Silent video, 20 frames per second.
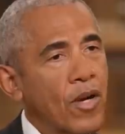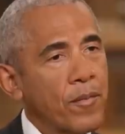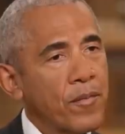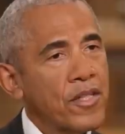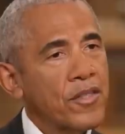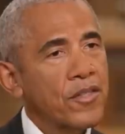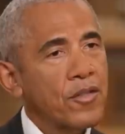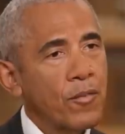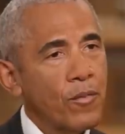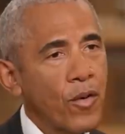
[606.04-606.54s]
Prime
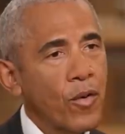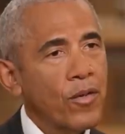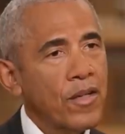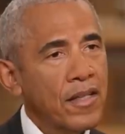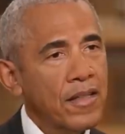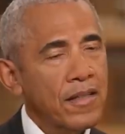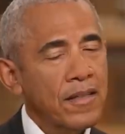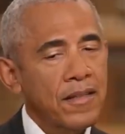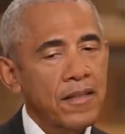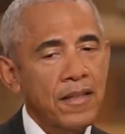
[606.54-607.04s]
Minister
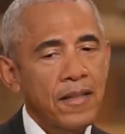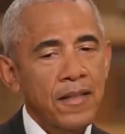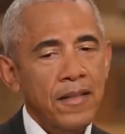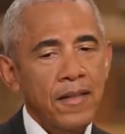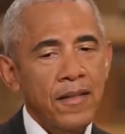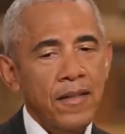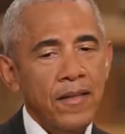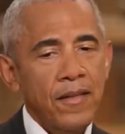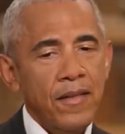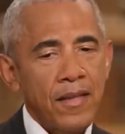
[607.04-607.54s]
Modi,
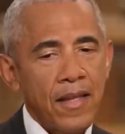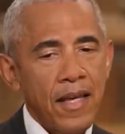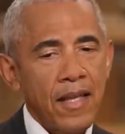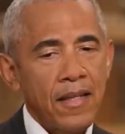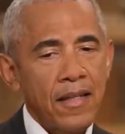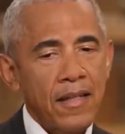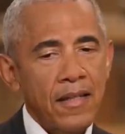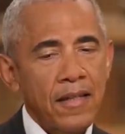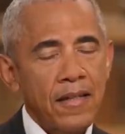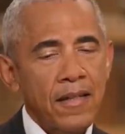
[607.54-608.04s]

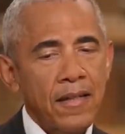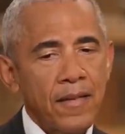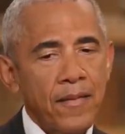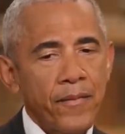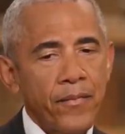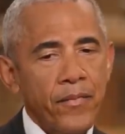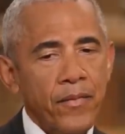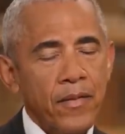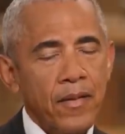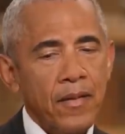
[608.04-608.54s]
then
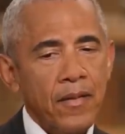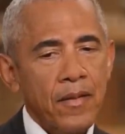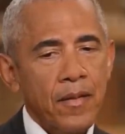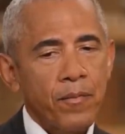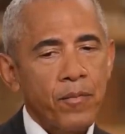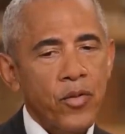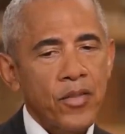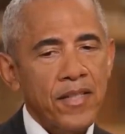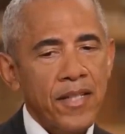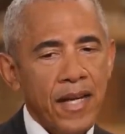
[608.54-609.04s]
the
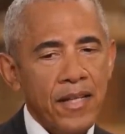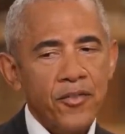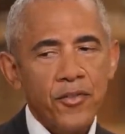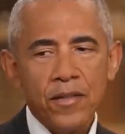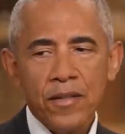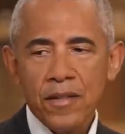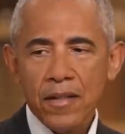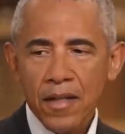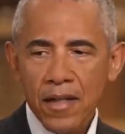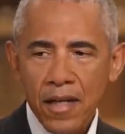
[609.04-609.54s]

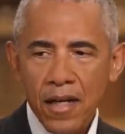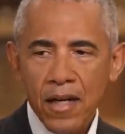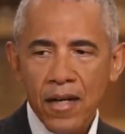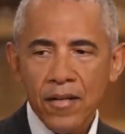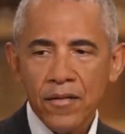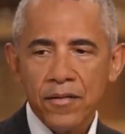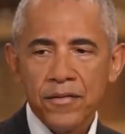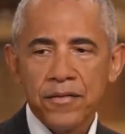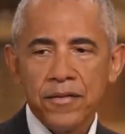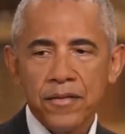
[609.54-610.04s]
protection
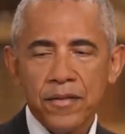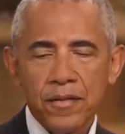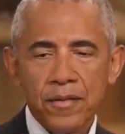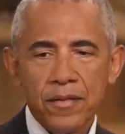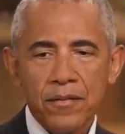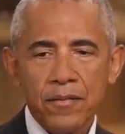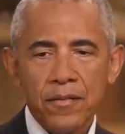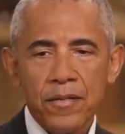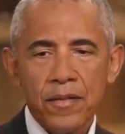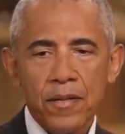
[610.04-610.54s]
of
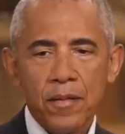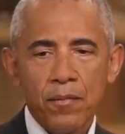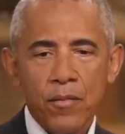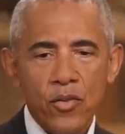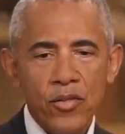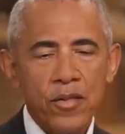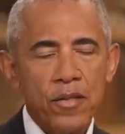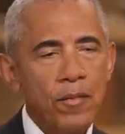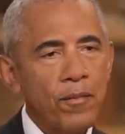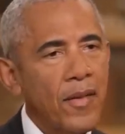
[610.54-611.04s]
the
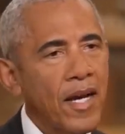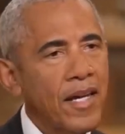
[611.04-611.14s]
Muslim